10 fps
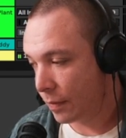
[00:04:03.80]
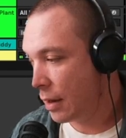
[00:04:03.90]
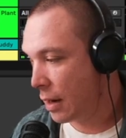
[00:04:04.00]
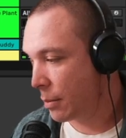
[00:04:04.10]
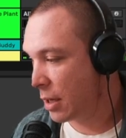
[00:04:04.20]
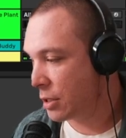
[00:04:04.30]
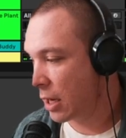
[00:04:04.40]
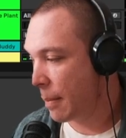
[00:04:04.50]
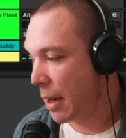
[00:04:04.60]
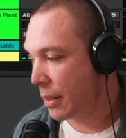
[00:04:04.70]
I'm going to
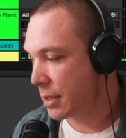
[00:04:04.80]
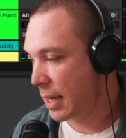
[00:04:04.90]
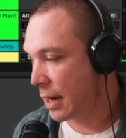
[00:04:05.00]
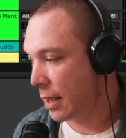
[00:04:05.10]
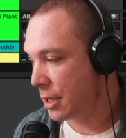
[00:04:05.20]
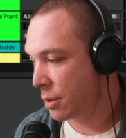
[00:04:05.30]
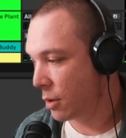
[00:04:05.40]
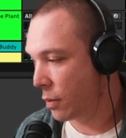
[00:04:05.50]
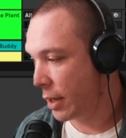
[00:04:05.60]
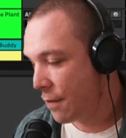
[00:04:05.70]
talk about this analyzer
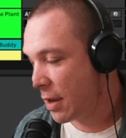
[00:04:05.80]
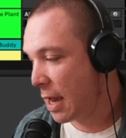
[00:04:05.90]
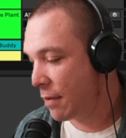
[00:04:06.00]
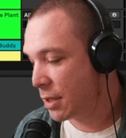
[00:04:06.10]
real quick. If you have this